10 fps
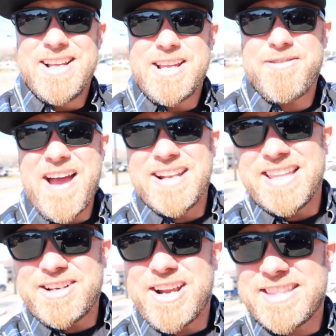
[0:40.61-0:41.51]
You can find a
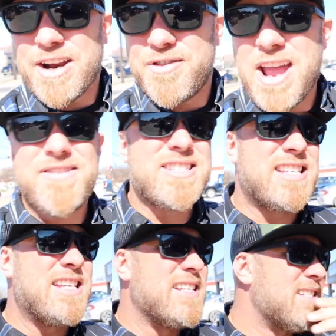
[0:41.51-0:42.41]
link right there if you haven't
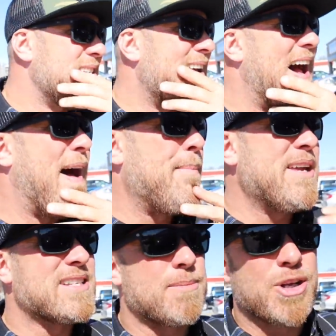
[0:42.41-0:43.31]
seen it,
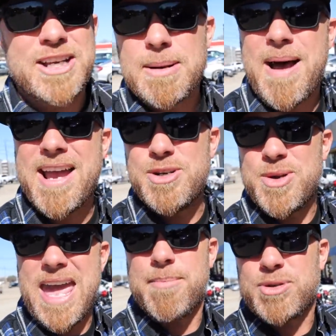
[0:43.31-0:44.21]
because I'm looking to buy a new
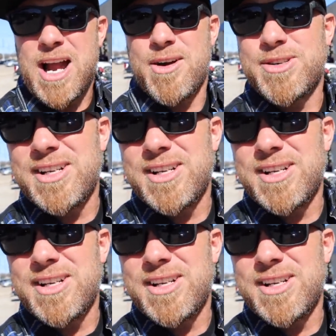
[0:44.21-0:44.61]
campground.